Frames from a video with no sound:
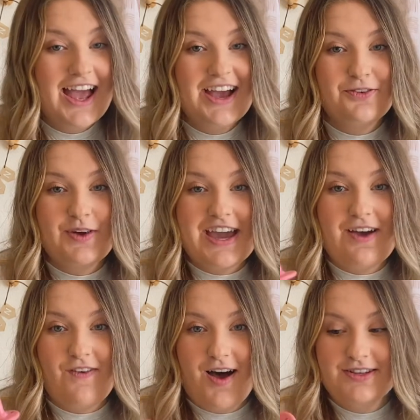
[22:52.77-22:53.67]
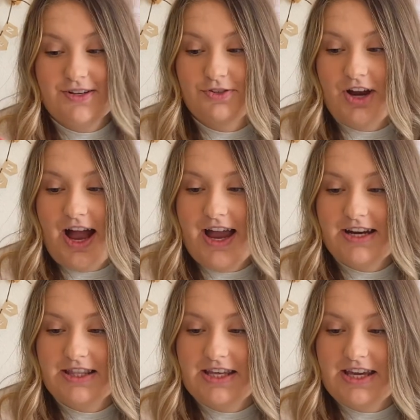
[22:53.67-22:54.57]
We have also
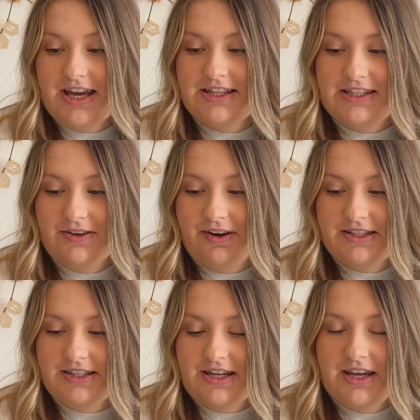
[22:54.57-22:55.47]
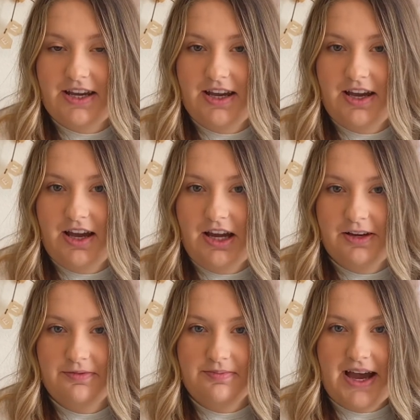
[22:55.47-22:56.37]
tried the Itsy Ritzy
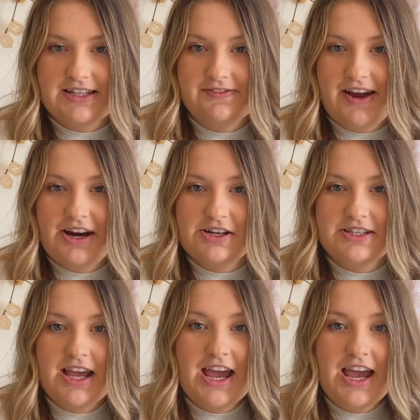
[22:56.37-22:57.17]
pacifiers,